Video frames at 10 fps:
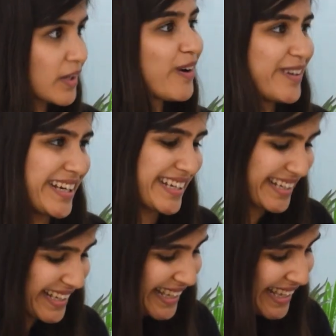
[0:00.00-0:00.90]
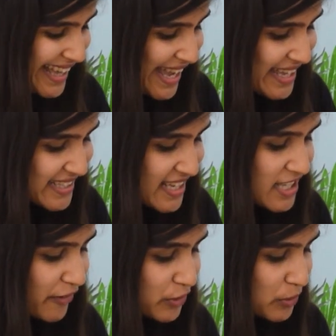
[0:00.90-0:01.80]
All right.
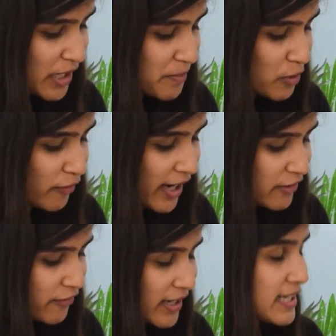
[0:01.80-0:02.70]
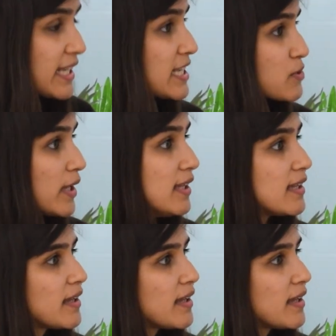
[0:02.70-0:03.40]
Does Afthonia provide funding as well?